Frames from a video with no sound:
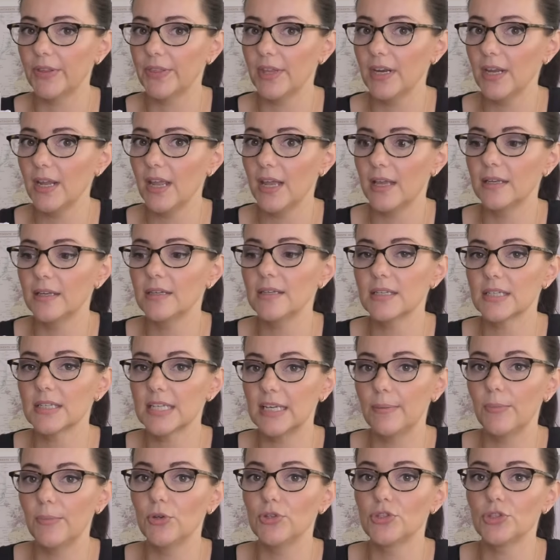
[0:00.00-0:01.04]
then again,
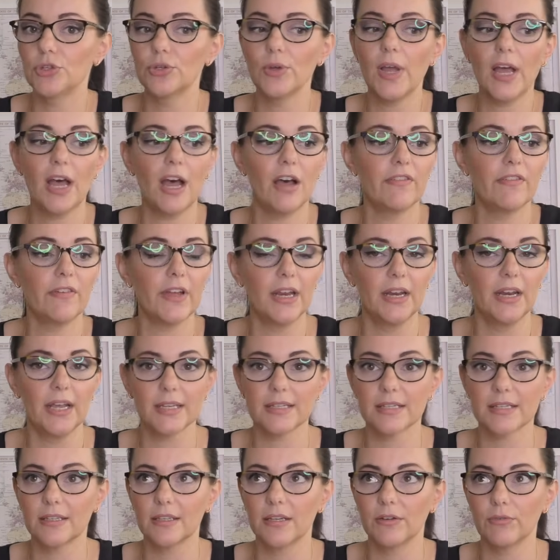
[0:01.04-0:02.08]
TEMU do have an
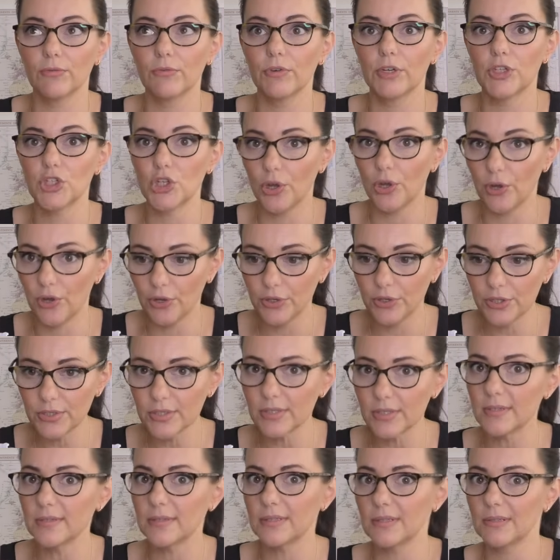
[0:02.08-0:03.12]
excellent
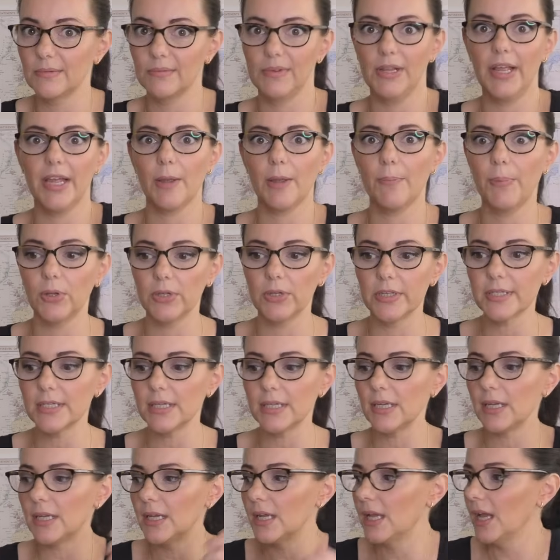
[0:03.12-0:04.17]
returns like
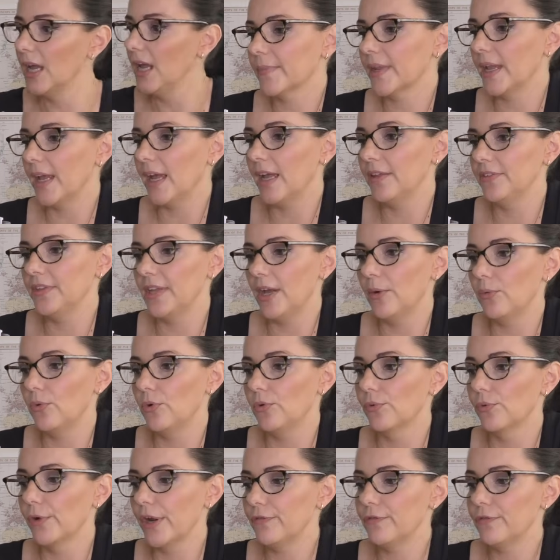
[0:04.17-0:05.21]
policy, and they will
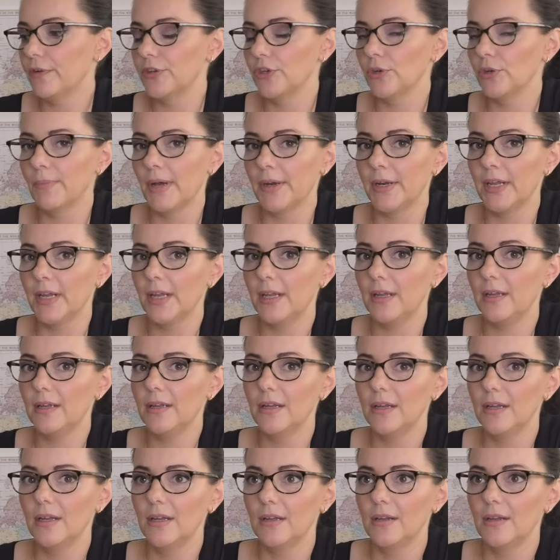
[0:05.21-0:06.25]
refund your money
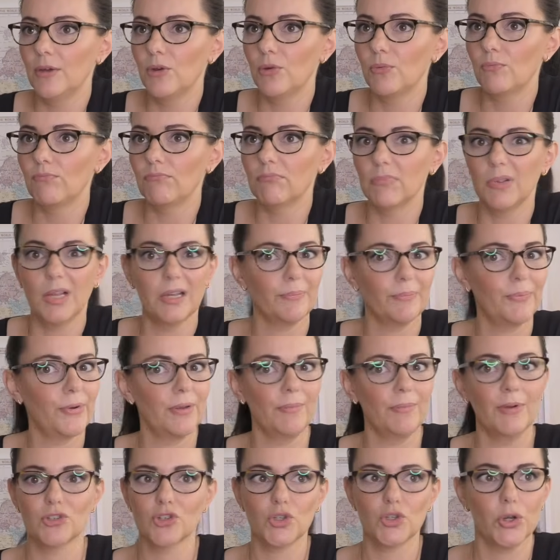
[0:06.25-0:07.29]
like pretty
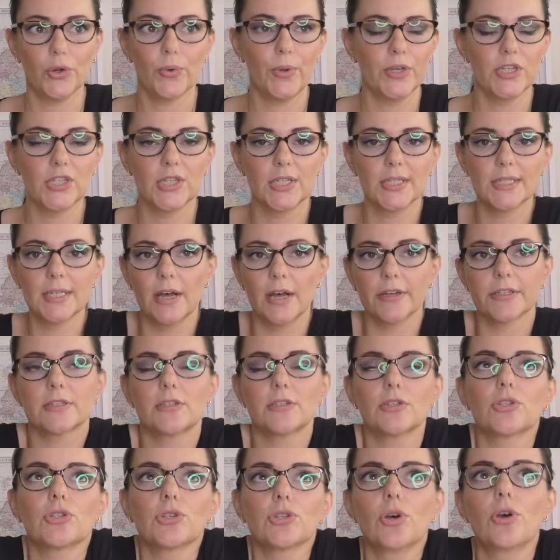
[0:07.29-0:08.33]
much no questions asked.
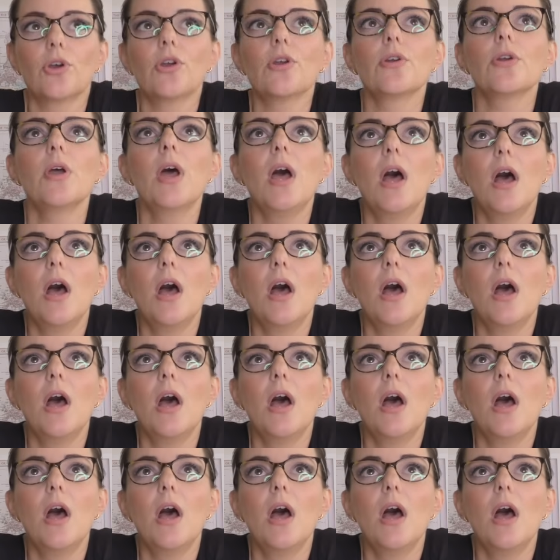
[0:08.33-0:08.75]
So